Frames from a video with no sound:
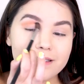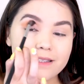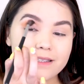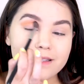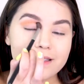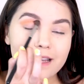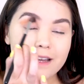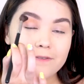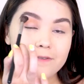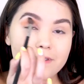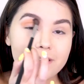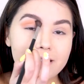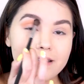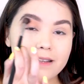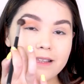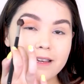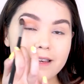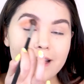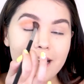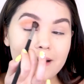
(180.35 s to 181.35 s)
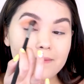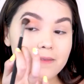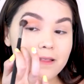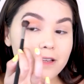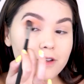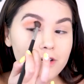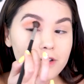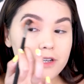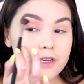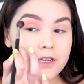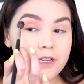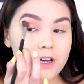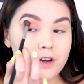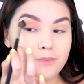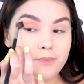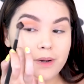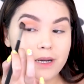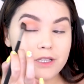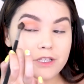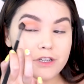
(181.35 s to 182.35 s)
definitely have learned a
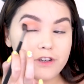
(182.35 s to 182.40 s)
bunch